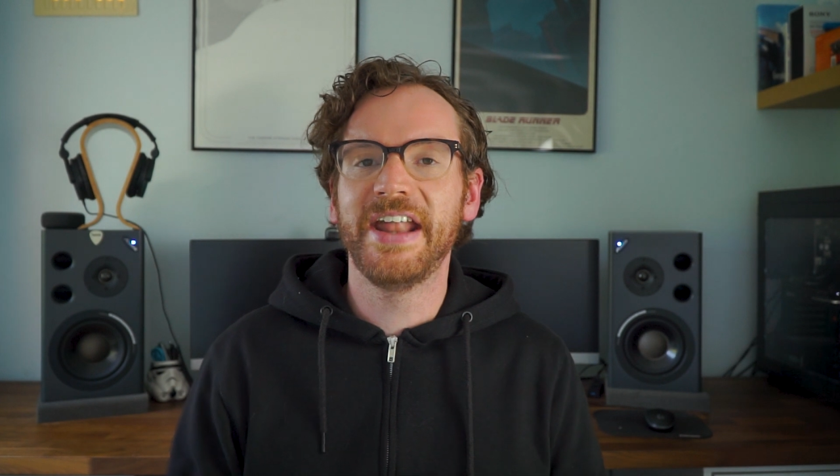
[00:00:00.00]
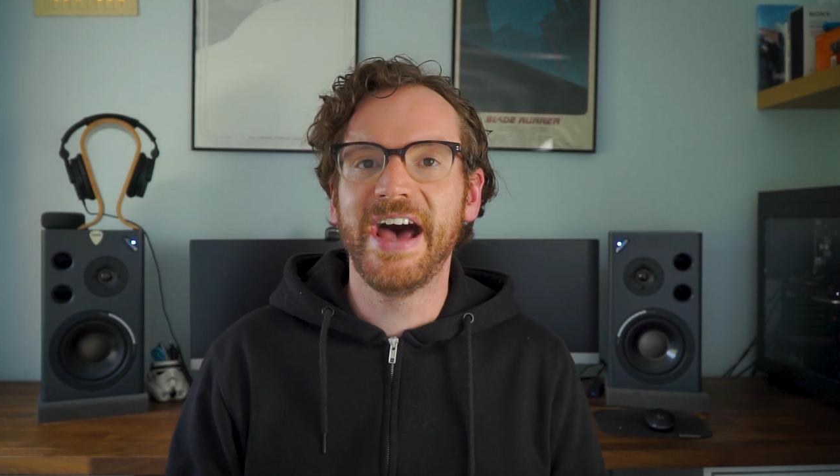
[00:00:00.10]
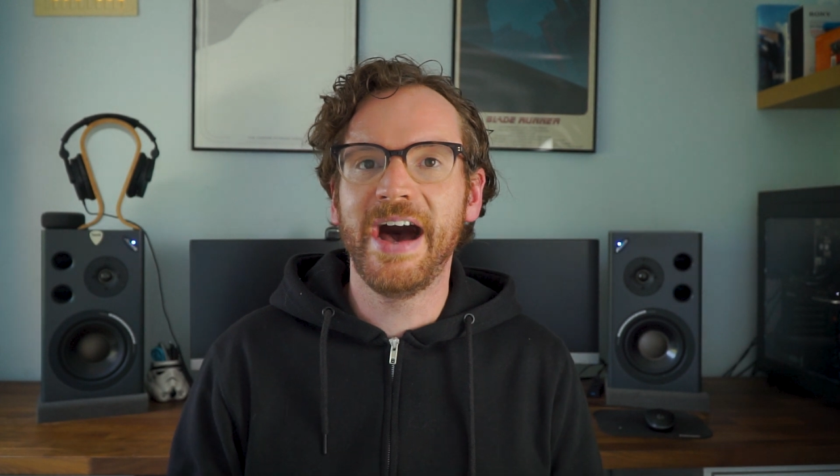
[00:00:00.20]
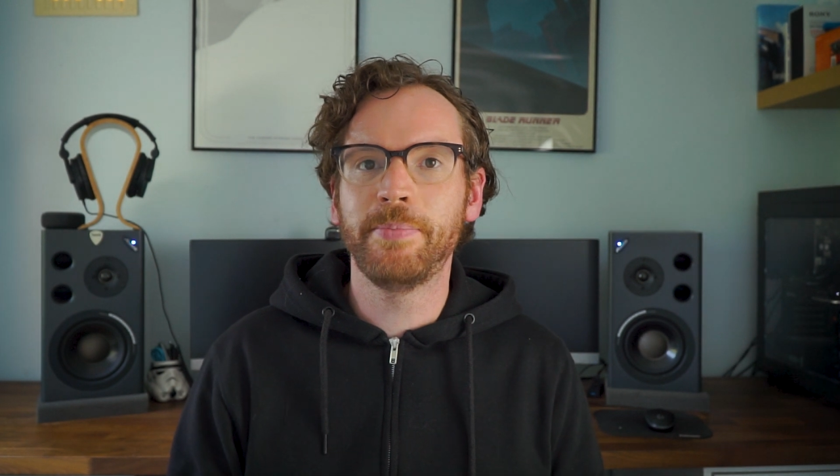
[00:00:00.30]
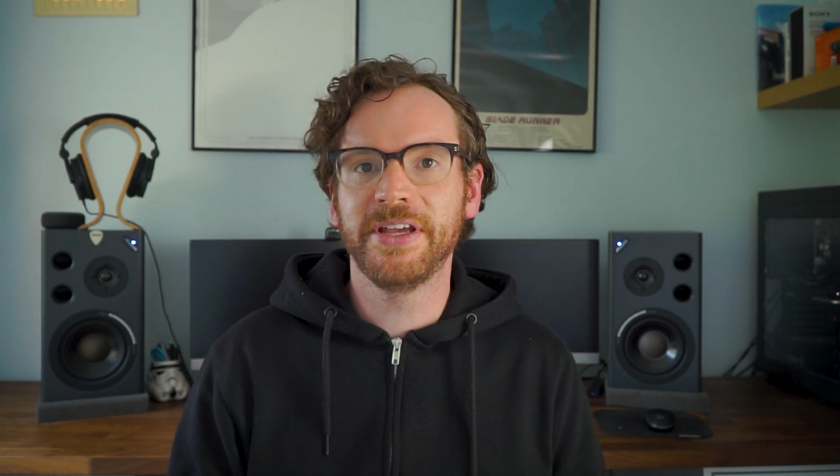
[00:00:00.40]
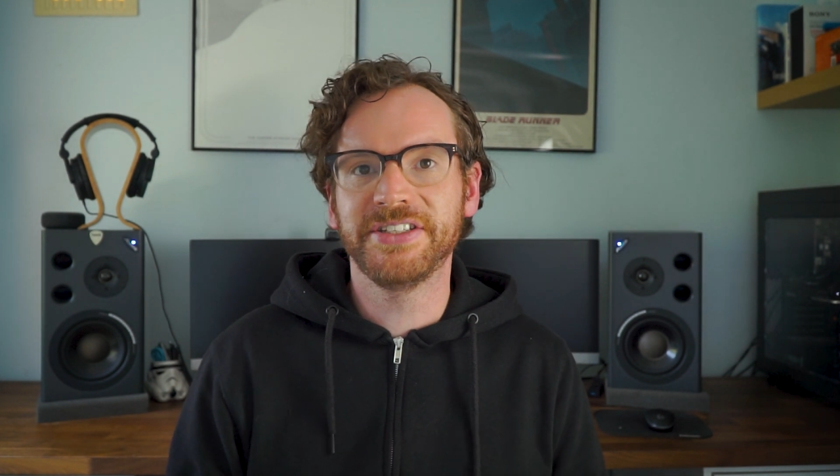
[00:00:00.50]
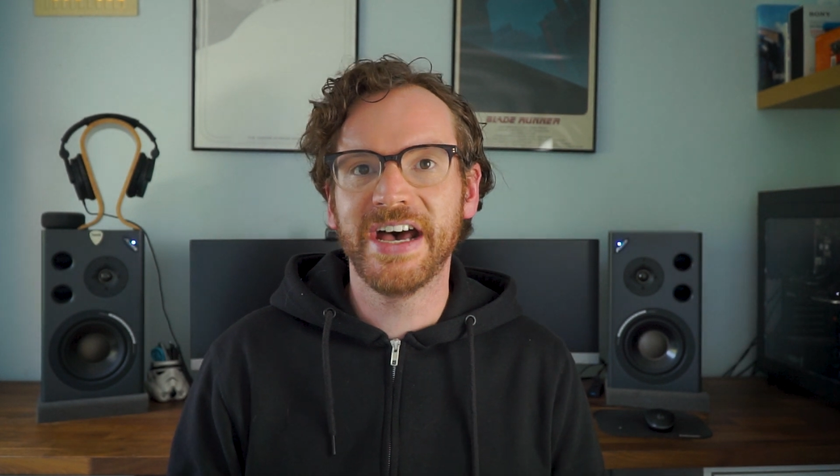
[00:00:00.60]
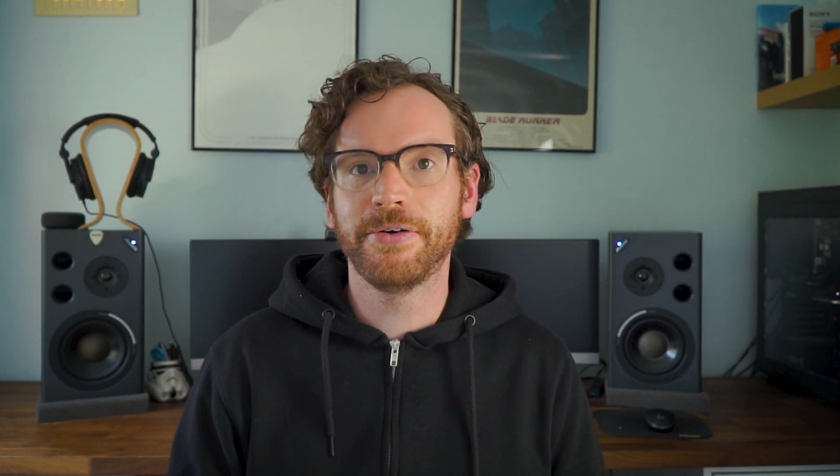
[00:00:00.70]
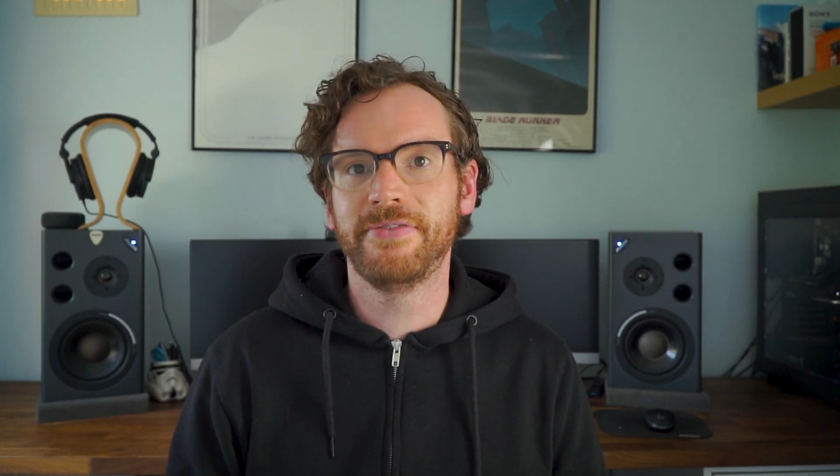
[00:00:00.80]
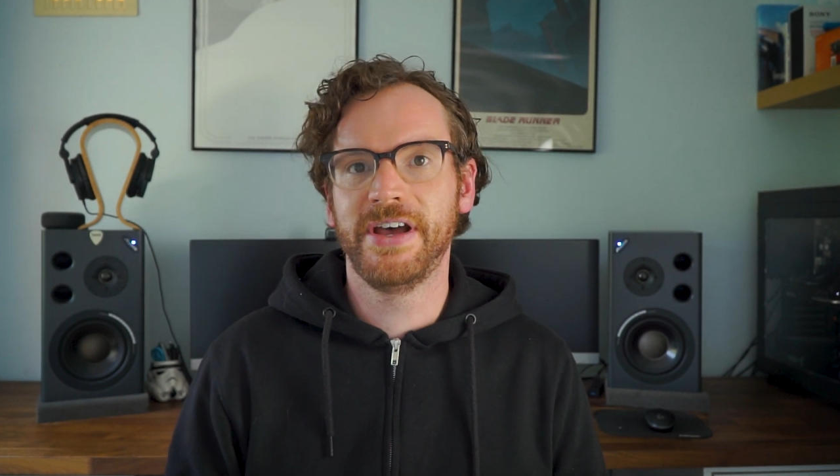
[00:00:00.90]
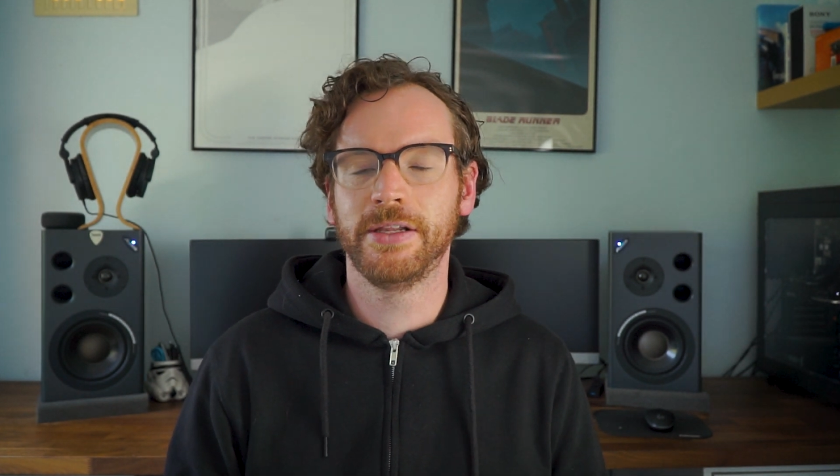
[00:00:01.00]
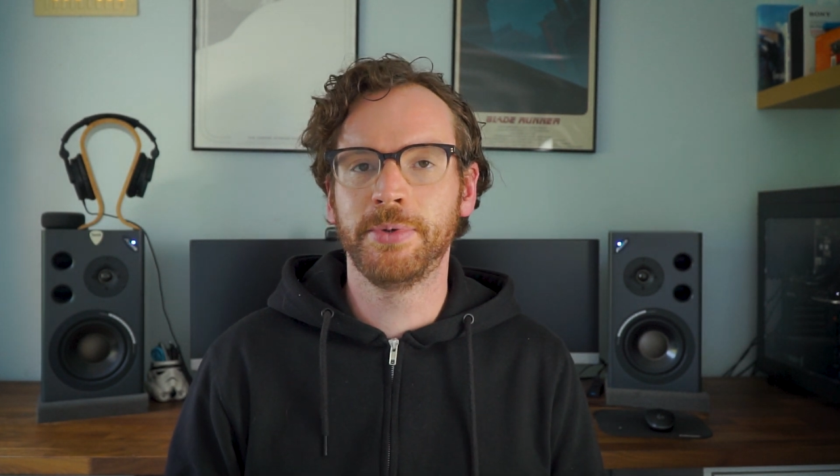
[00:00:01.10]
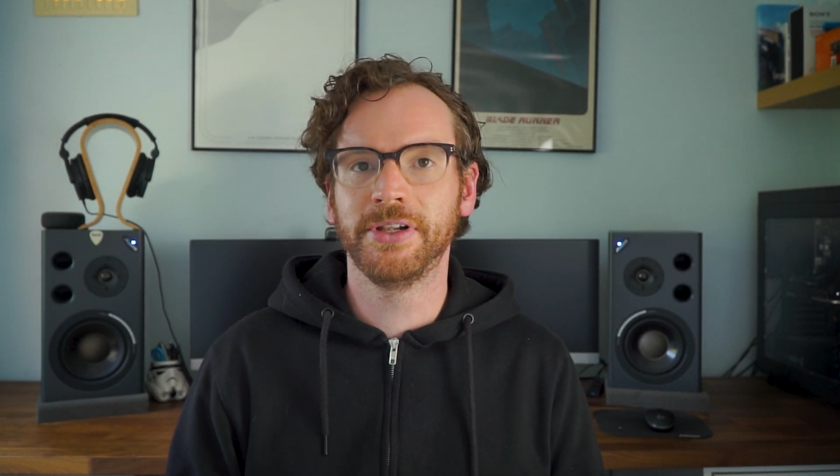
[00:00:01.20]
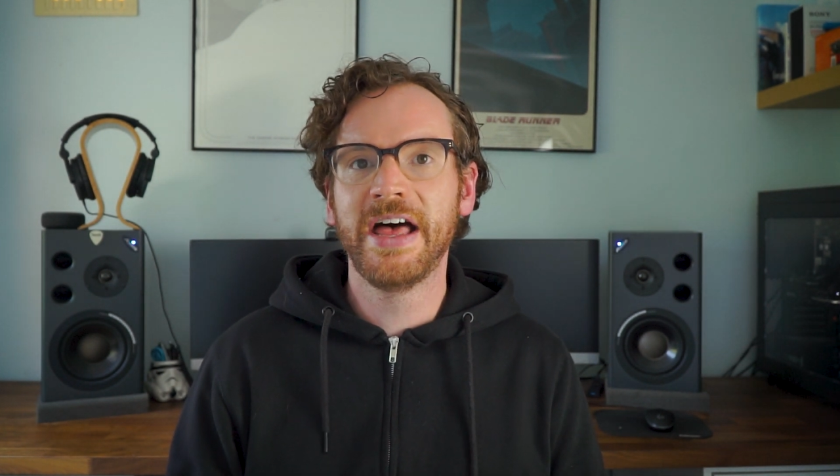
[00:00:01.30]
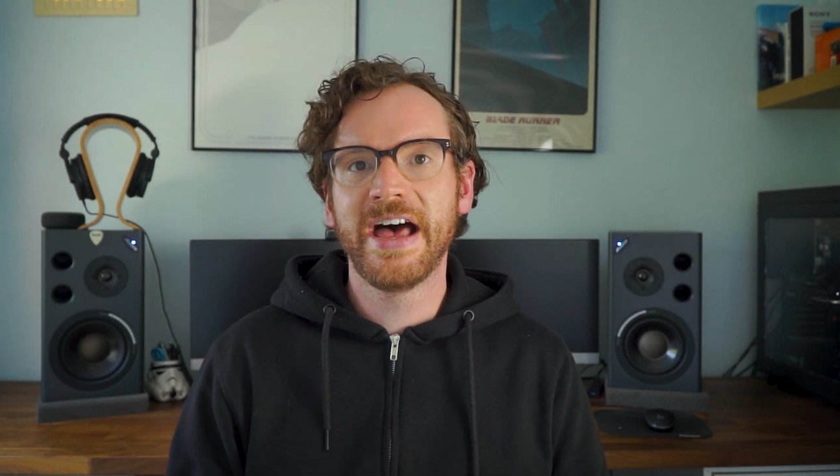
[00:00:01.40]
an app is now
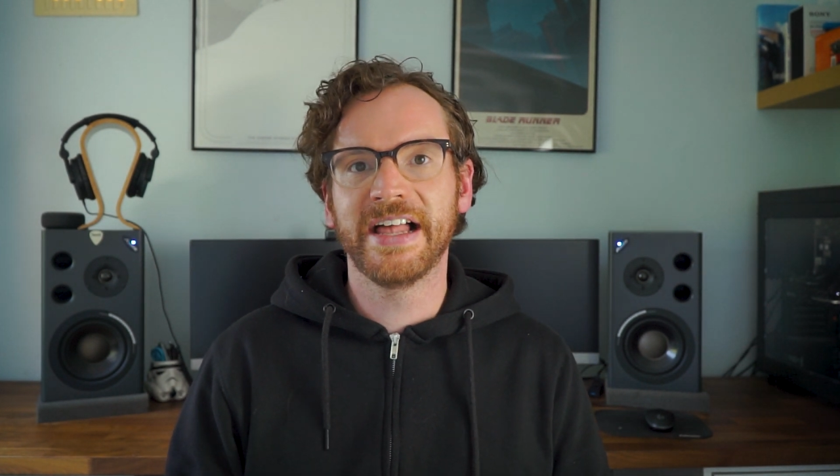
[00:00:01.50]
available